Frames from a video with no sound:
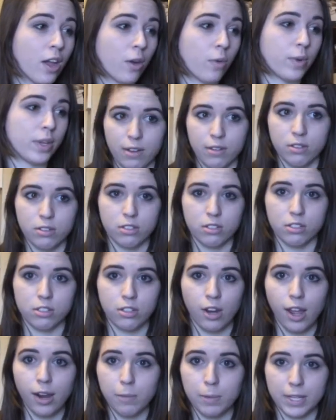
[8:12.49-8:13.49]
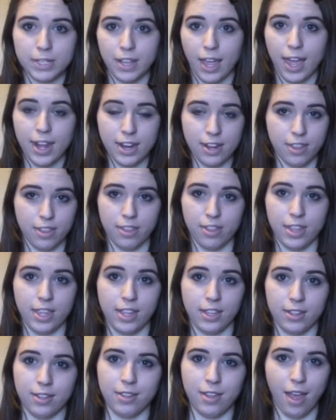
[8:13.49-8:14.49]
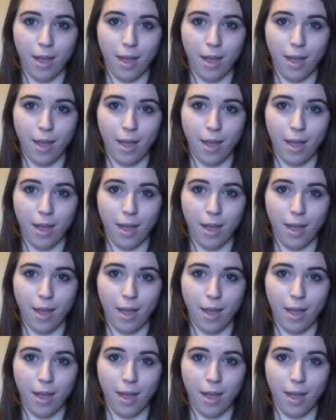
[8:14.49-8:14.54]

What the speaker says: I was just shocked because I didn't think,